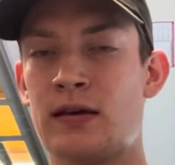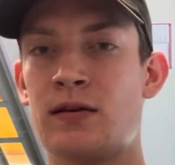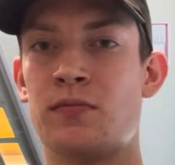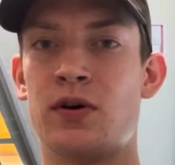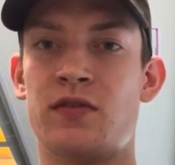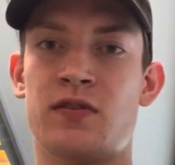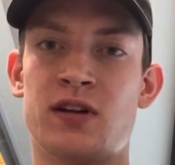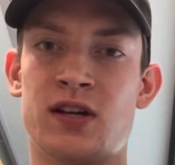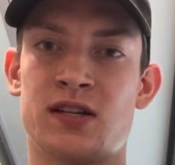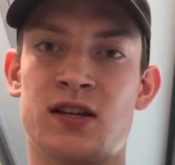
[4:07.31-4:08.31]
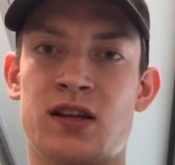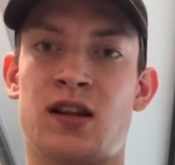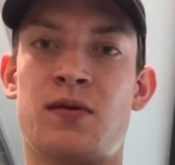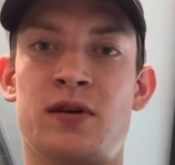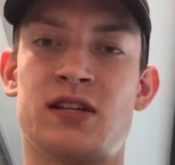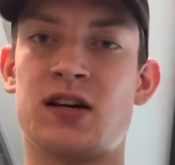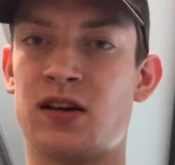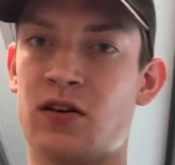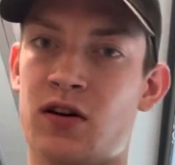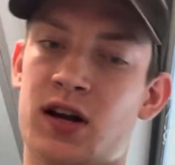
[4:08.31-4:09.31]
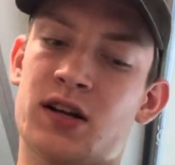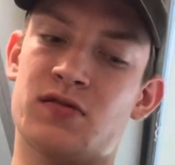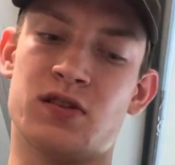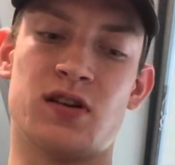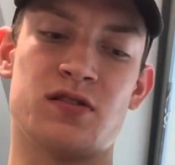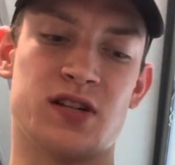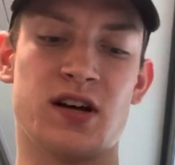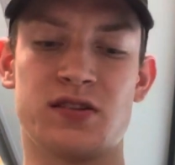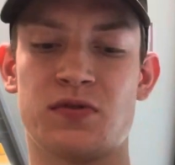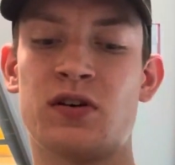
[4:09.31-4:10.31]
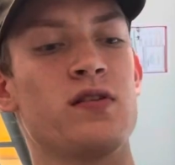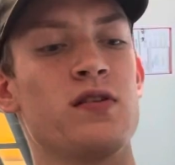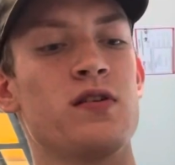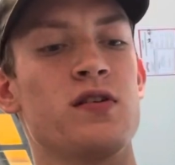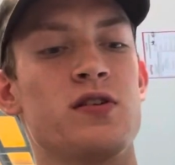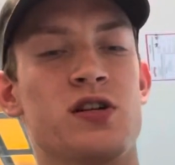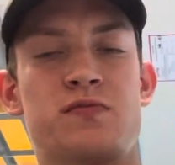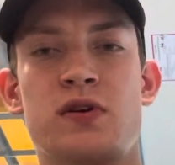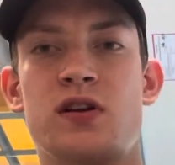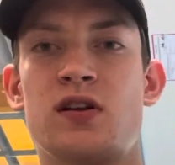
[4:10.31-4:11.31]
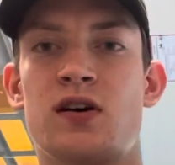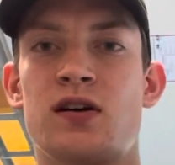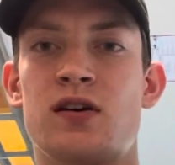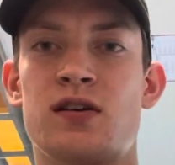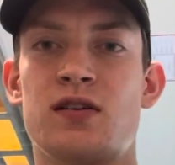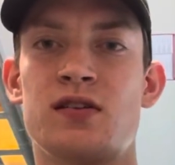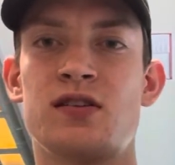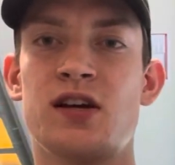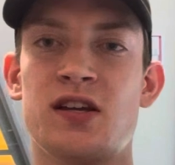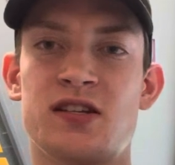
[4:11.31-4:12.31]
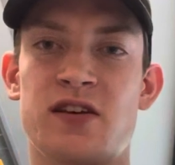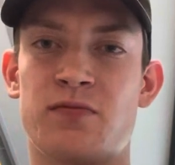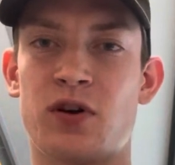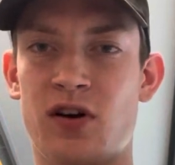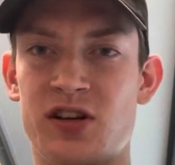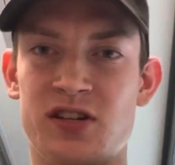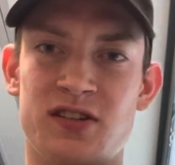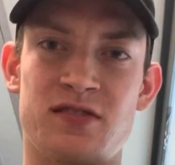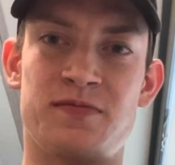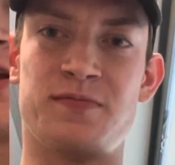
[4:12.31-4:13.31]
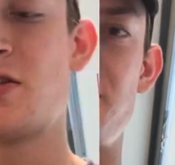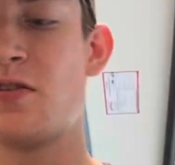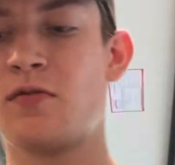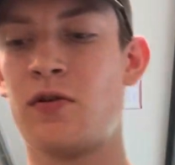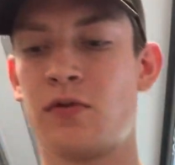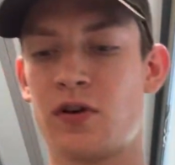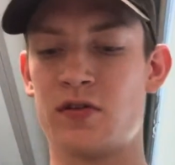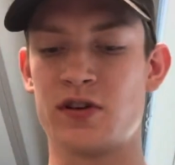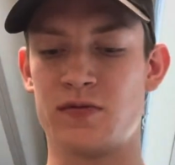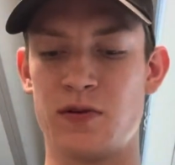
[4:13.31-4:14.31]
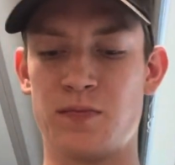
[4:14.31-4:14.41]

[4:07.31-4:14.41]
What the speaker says: But if it doesn't, then that means I can go ahead and do the other side as well. Just taking safe precautions. Alrighty, so what we're going to be